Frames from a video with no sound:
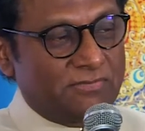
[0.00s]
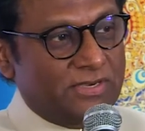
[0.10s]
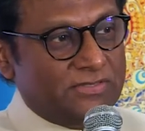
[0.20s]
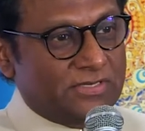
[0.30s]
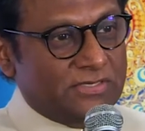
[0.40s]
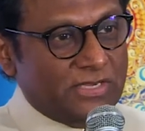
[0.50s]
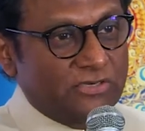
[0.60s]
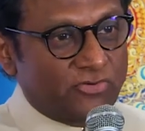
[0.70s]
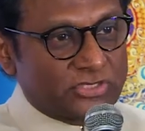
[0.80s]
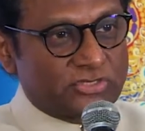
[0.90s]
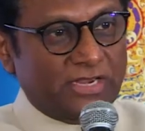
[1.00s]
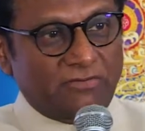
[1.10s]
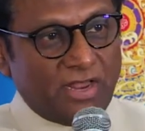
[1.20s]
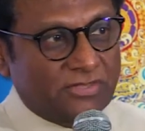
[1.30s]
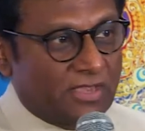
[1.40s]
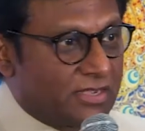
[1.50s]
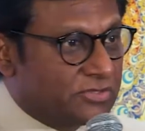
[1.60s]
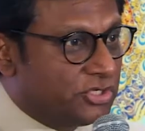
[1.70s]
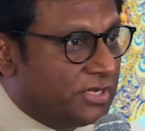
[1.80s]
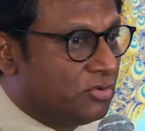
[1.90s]
it's interesting.
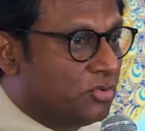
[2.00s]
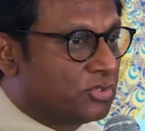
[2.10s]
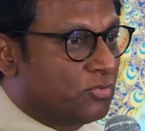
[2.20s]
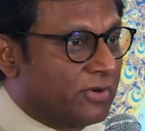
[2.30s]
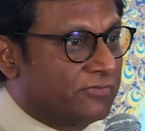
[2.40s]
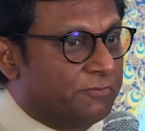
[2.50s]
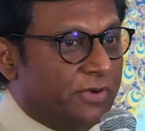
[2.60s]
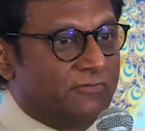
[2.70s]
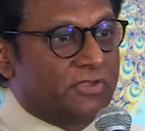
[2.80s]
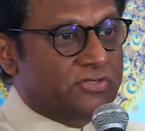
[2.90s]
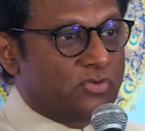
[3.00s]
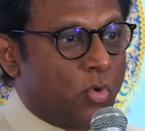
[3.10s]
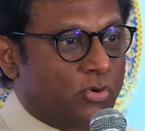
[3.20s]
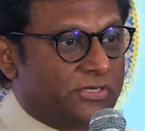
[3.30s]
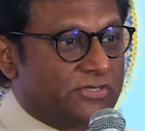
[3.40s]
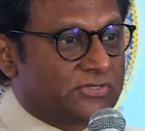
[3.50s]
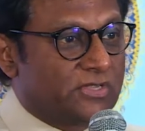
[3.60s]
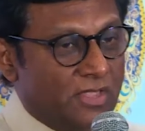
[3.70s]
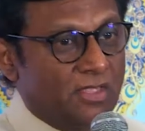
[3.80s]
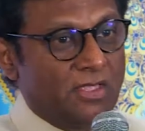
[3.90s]
Radhika ji, who was one of the previous awardees,
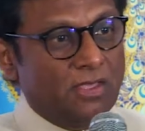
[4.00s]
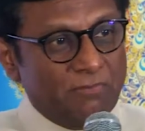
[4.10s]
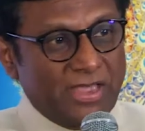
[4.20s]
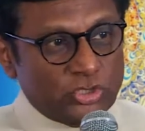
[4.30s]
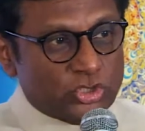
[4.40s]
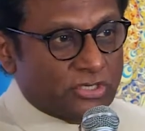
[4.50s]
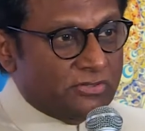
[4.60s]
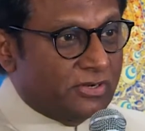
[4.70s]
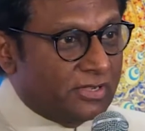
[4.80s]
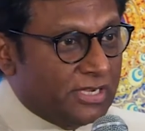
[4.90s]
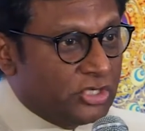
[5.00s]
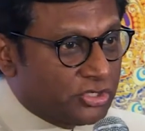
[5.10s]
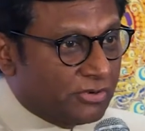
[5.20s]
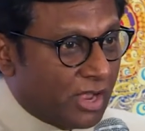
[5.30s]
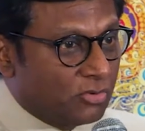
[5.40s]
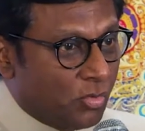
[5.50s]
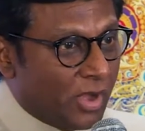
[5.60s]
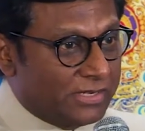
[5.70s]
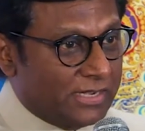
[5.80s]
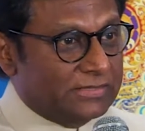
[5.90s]
mentioned Isha
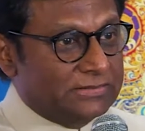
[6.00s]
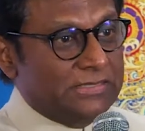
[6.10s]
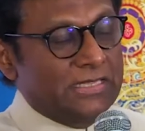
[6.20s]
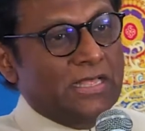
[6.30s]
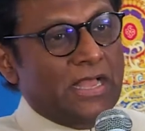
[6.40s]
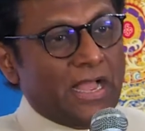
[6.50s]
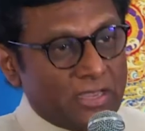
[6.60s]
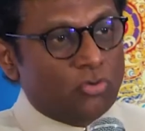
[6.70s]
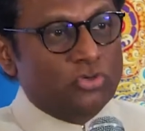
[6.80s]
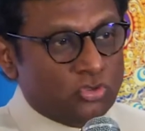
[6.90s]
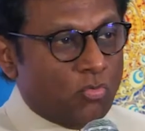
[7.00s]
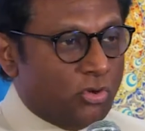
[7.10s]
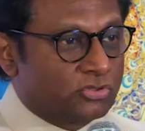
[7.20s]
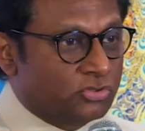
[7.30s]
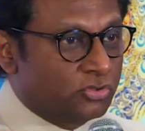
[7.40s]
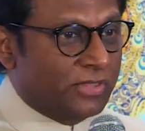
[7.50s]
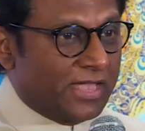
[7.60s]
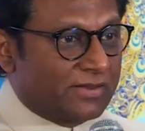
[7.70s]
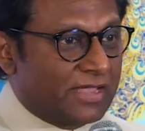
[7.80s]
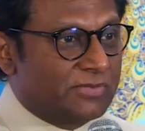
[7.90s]
Rahulwalia. I also want to do that. I